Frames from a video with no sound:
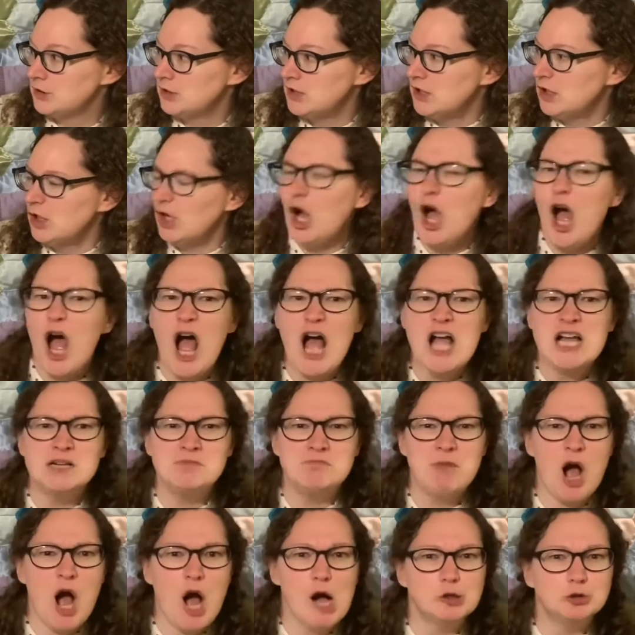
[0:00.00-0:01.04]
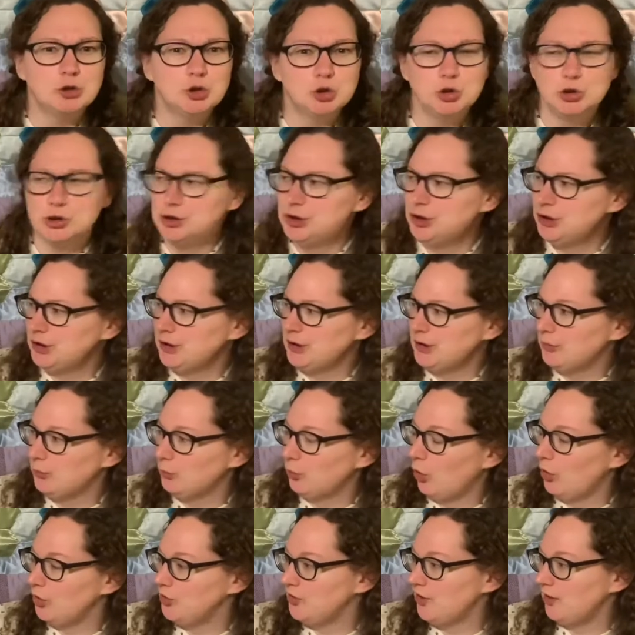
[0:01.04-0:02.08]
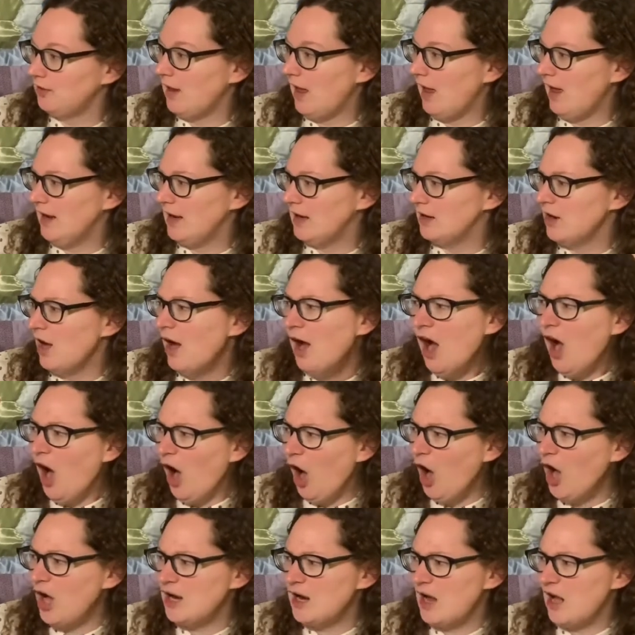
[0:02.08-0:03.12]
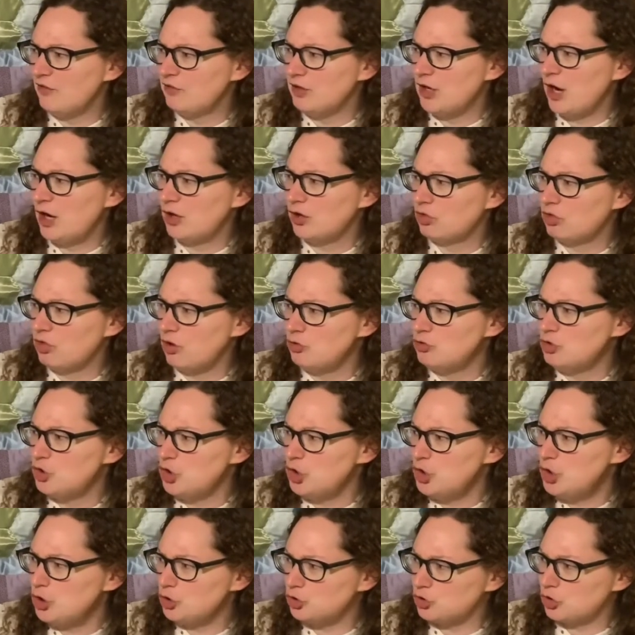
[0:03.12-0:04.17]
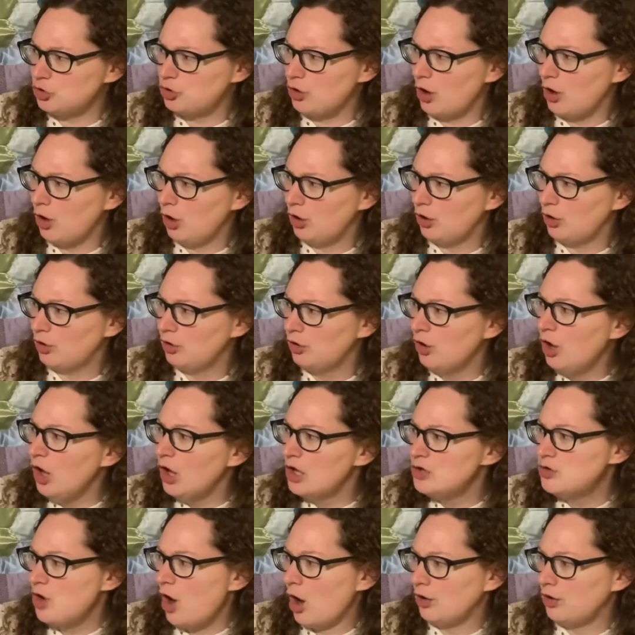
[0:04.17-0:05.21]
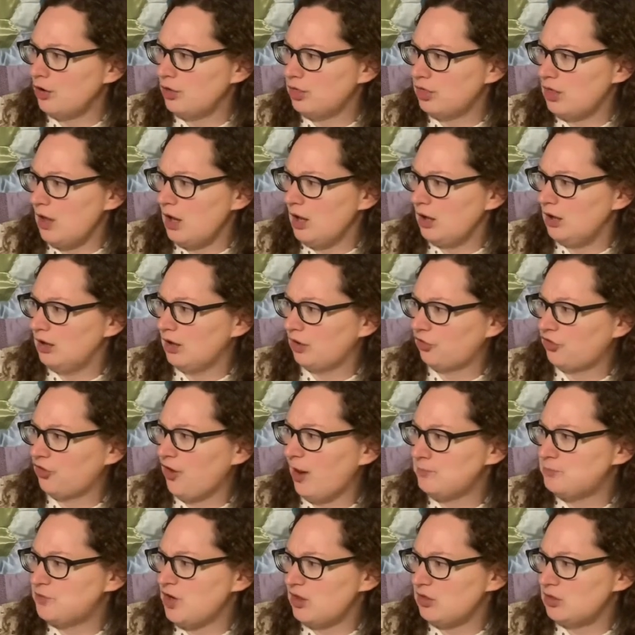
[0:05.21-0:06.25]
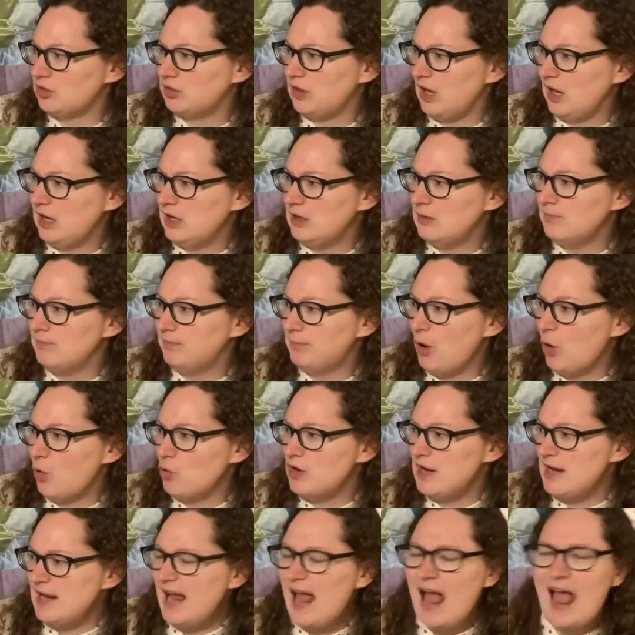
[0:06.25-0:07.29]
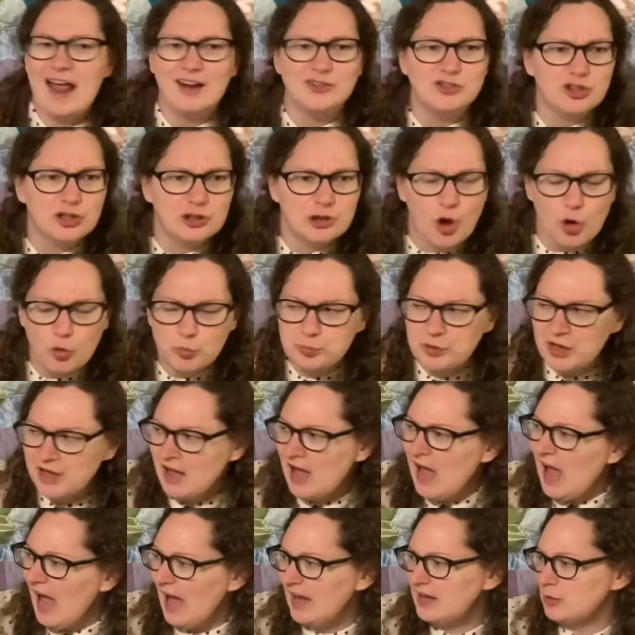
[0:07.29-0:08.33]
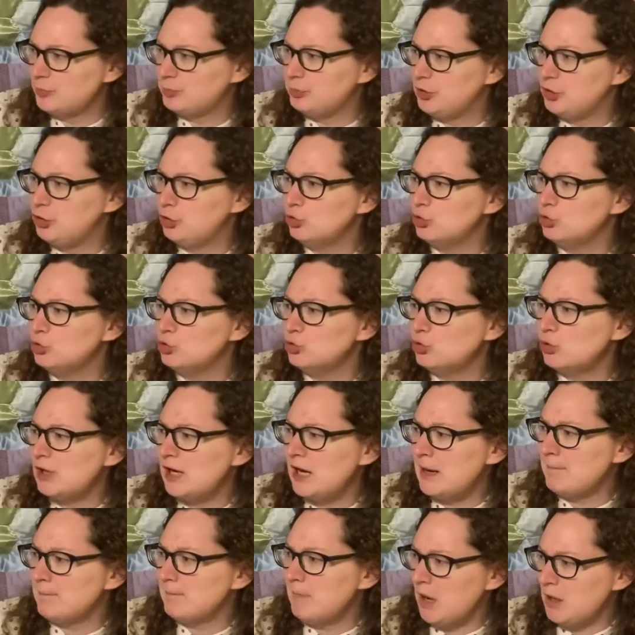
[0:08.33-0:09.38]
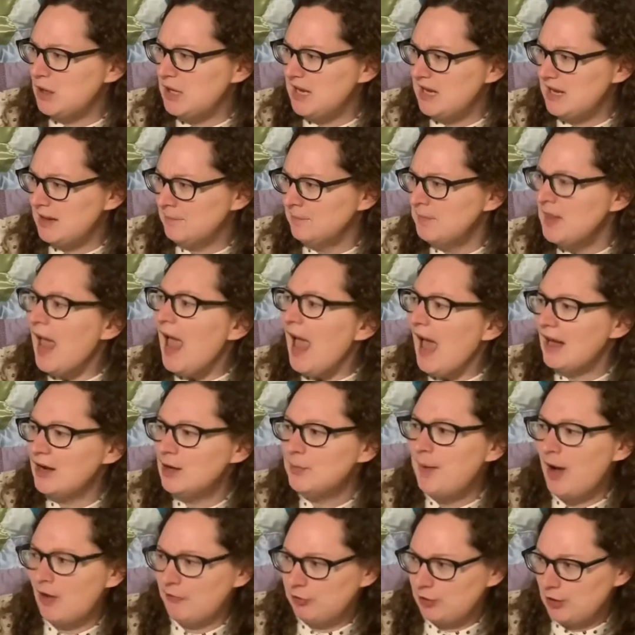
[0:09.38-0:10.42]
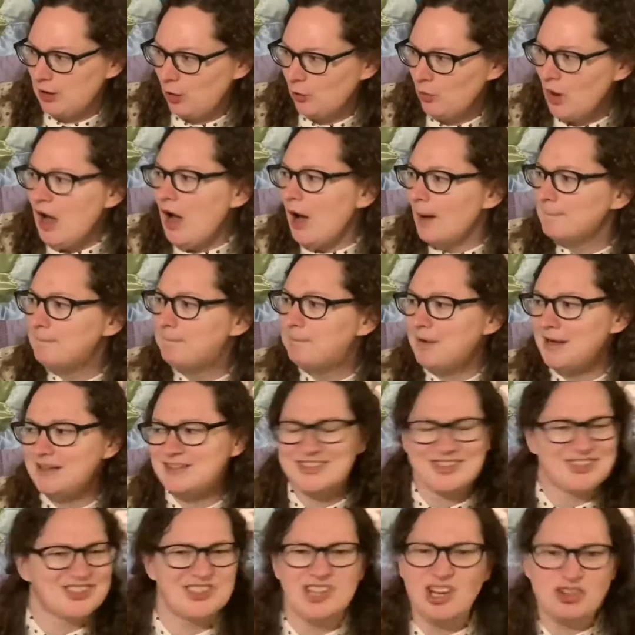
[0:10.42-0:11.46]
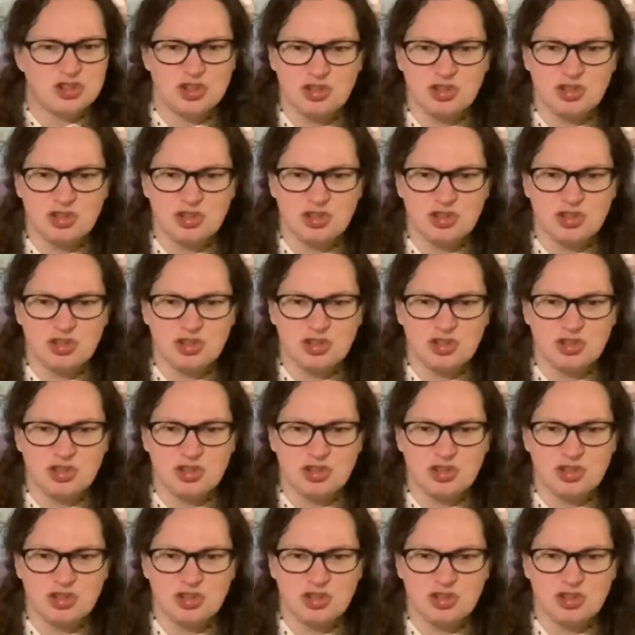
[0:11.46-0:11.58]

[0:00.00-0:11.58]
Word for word: I'm hungry, roared the lion. I haven't had a thing to eat today. Not a thing except a thin, bony antelope, and a puny monkey, and a buffalo, but such a